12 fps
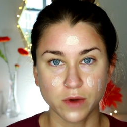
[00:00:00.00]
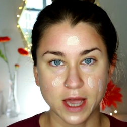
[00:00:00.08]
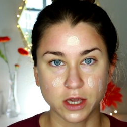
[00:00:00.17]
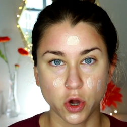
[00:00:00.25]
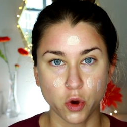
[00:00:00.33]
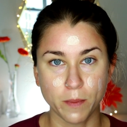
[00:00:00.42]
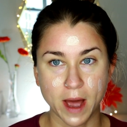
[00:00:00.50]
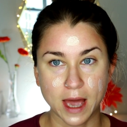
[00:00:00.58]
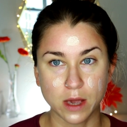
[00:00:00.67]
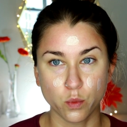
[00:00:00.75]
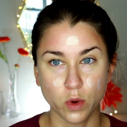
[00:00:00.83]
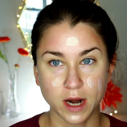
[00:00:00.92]
I go
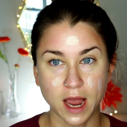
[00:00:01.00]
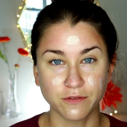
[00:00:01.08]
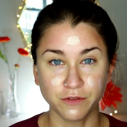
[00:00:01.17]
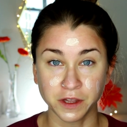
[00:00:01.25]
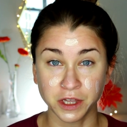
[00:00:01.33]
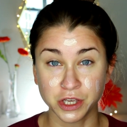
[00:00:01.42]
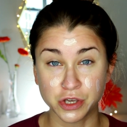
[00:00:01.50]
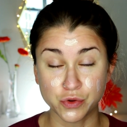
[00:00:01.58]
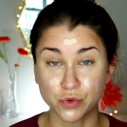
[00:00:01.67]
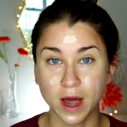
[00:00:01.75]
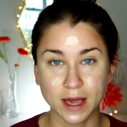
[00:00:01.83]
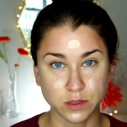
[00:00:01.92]
by what I feel like
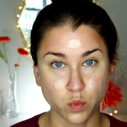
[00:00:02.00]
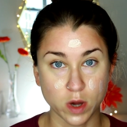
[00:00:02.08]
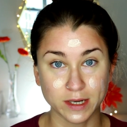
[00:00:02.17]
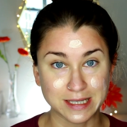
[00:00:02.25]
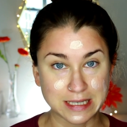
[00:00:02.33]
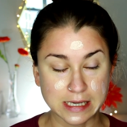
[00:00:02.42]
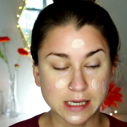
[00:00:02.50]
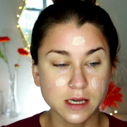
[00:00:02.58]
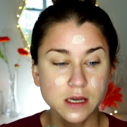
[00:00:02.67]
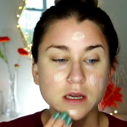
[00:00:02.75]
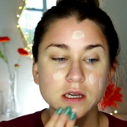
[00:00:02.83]
you guys want to see.